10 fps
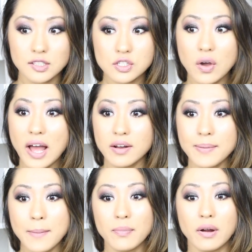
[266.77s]
So I
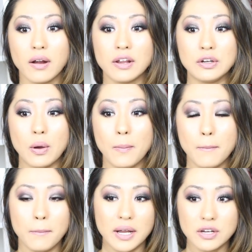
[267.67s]
remember, you know,
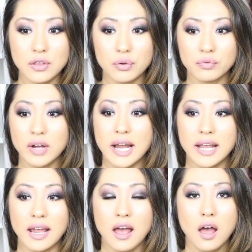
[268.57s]
Monday through
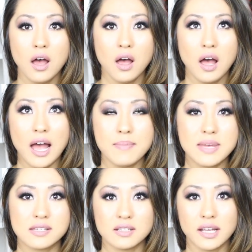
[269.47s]
Friday, I
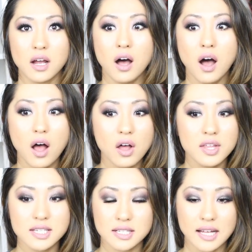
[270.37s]
missed like
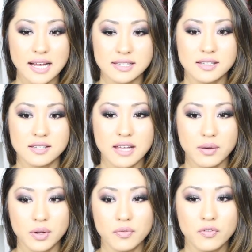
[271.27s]
all these classes. I
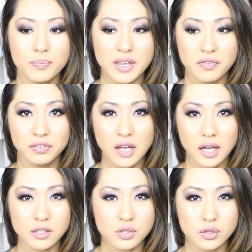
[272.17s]
would be
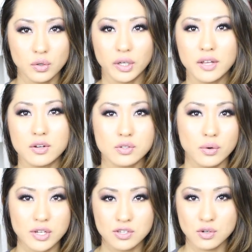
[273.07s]
flying to New York, and there's
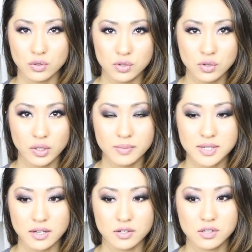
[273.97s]
always
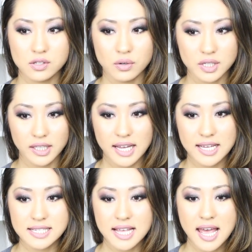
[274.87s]
snowstorms and snow
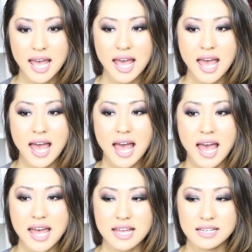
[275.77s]
delays.
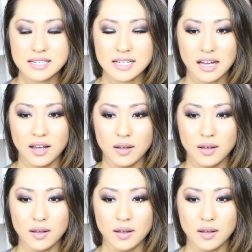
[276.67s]
And oh